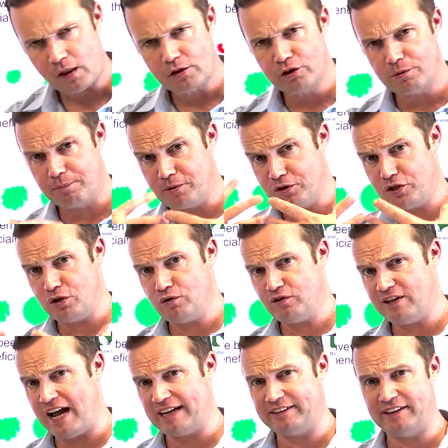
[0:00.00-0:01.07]
to produce
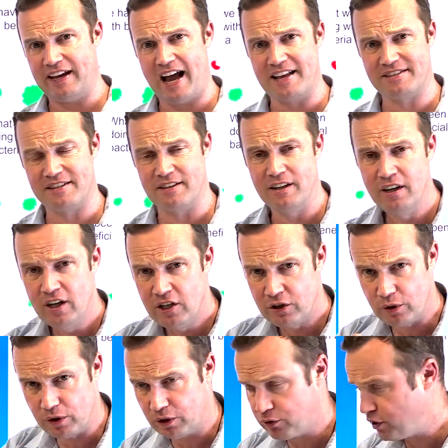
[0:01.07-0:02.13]
lactic acid
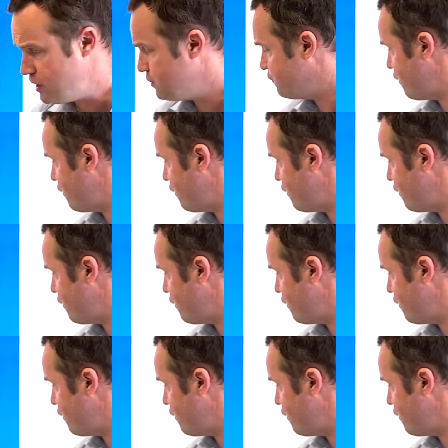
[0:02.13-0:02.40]
to increase